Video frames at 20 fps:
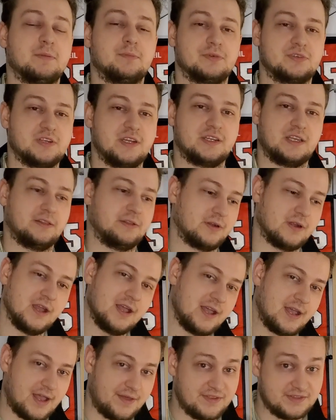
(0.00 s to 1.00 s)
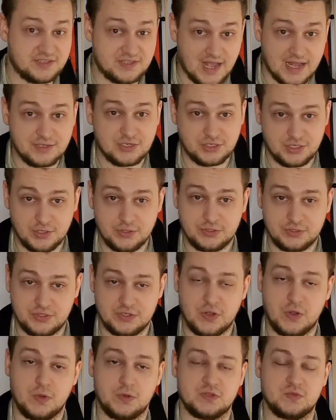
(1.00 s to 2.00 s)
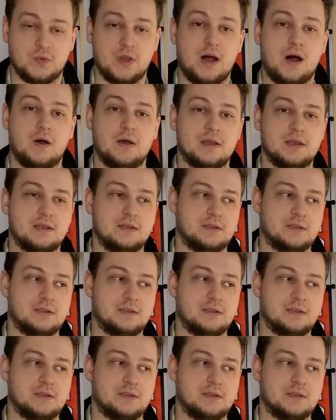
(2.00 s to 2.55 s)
particular, and the stats showed so as well,